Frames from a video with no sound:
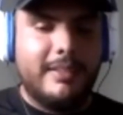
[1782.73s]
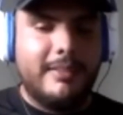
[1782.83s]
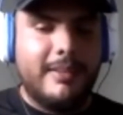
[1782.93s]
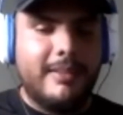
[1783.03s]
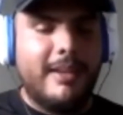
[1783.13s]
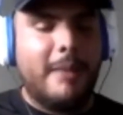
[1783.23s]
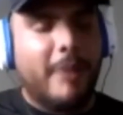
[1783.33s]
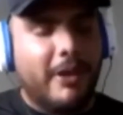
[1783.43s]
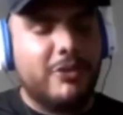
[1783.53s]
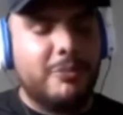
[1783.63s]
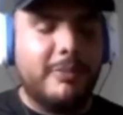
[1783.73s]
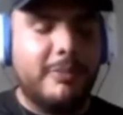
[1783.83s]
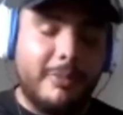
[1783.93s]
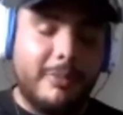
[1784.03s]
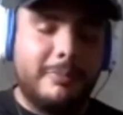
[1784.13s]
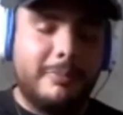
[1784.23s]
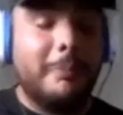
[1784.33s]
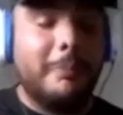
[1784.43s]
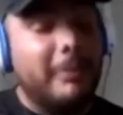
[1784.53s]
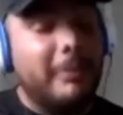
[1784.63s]
not bothers me, but
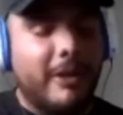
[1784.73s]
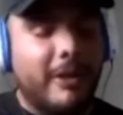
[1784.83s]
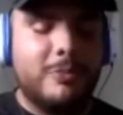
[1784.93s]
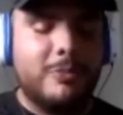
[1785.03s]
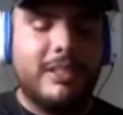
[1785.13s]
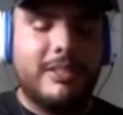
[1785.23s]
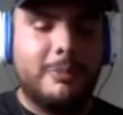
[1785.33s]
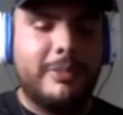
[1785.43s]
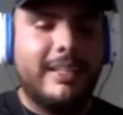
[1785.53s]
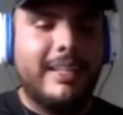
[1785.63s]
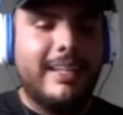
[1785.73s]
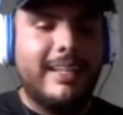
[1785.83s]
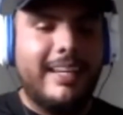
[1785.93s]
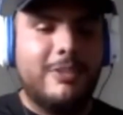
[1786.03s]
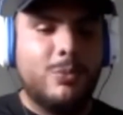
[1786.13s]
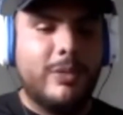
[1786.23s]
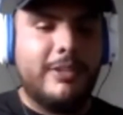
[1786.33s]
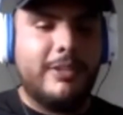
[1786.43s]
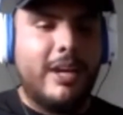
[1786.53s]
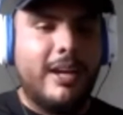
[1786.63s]
maybe bothers me a little bit, is
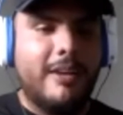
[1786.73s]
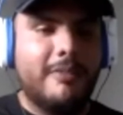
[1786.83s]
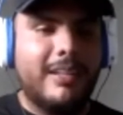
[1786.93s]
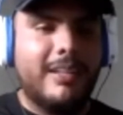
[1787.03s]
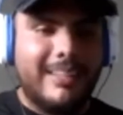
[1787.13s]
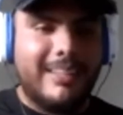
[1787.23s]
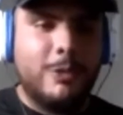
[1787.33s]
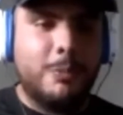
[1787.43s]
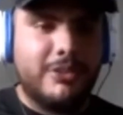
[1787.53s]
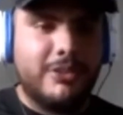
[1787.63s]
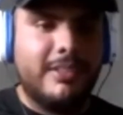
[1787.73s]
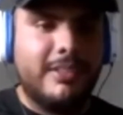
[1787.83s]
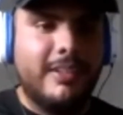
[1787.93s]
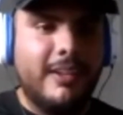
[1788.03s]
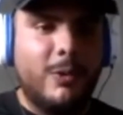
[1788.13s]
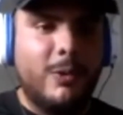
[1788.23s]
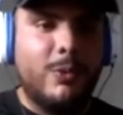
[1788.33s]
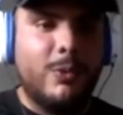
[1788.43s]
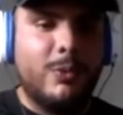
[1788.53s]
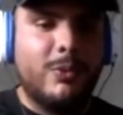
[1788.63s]
when you have a Latino person
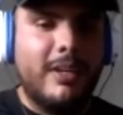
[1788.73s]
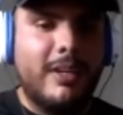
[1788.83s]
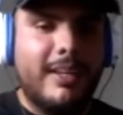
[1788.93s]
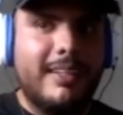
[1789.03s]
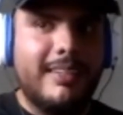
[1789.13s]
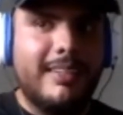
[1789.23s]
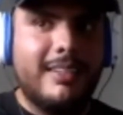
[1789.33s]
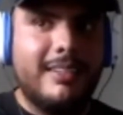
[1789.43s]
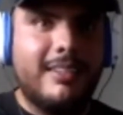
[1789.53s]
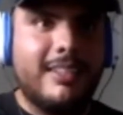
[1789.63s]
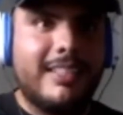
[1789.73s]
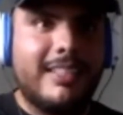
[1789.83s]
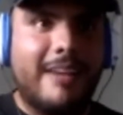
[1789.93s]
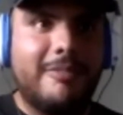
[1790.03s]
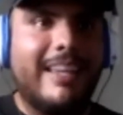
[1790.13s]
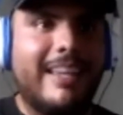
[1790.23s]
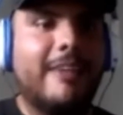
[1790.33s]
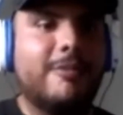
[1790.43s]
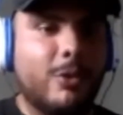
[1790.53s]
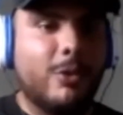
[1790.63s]
who doesn't have the
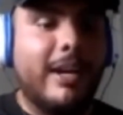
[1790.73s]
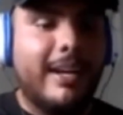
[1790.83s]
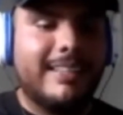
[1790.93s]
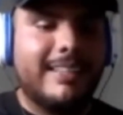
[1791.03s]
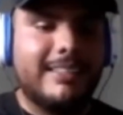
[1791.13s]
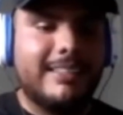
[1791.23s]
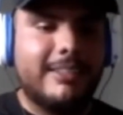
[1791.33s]
hasn't